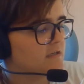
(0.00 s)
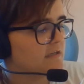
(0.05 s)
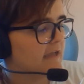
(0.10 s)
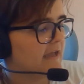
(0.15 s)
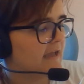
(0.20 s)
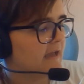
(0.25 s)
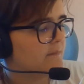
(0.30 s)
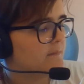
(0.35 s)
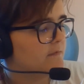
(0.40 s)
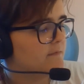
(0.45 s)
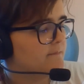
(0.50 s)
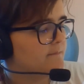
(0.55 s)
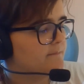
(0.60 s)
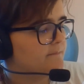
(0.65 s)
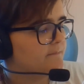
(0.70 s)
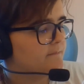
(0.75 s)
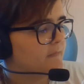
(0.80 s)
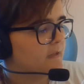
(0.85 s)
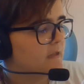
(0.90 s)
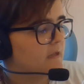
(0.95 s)
in the Hab.
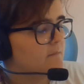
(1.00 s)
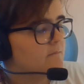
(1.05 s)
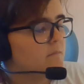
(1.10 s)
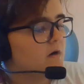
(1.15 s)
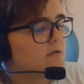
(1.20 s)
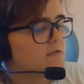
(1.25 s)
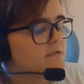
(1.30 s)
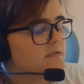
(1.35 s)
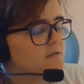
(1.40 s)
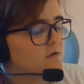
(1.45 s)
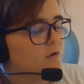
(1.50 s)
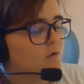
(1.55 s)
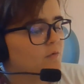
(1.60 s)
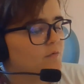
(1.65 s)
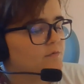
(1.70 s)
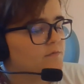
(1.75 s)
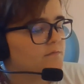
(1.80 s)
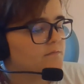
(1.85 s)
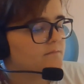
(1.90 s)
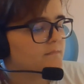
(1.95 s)
Mars is
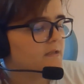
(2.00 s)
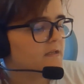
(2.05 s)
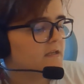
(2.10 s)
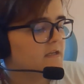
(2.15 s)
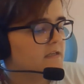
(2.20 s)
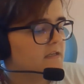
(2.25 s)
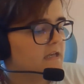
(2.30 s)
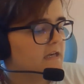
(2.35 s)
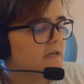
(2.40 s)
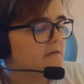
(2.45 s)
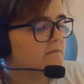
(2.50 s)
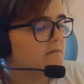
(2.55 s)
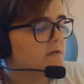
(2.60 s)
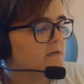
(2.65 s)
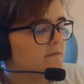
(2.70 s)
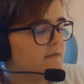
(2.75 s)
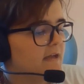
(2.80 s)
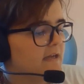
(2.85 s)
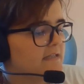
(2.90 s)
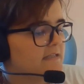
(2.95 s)
cold. Getting rid
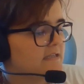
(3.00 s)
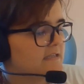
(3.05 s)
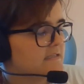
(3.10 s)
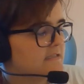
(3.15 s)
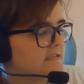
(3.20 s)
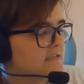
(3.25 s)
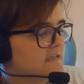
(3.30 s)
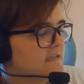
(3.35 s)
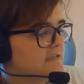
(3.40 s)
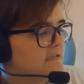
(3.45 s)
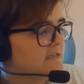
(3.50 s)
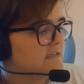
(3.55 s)
of excess heat